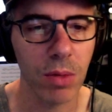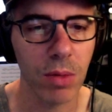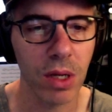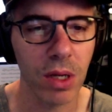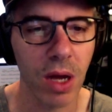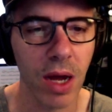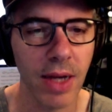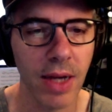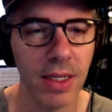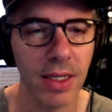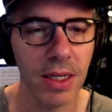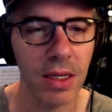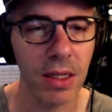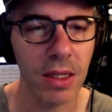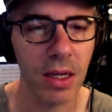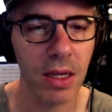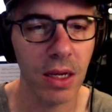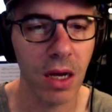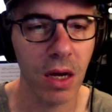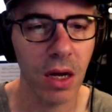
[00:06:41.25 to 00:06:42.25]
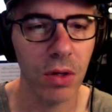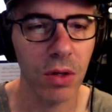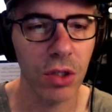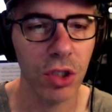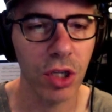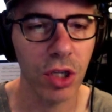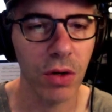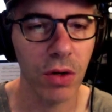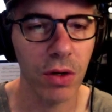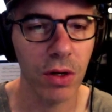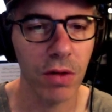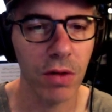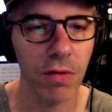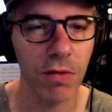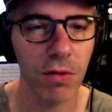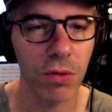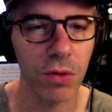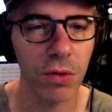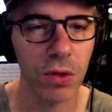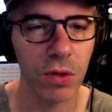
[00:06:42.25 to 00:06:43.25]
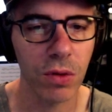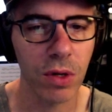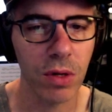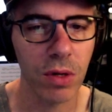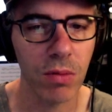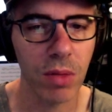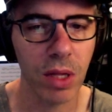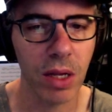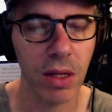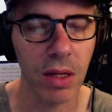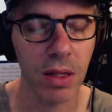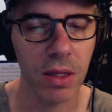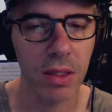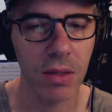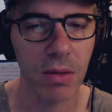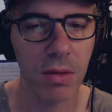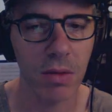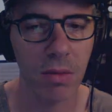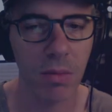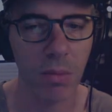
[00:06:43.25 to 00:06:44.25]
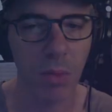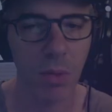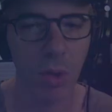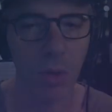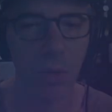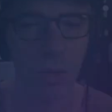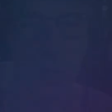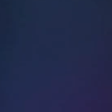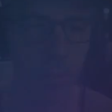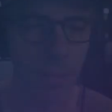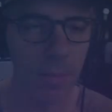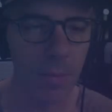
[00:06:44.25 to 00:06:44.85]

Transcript: but ideally I would share it in full screen playlist mode.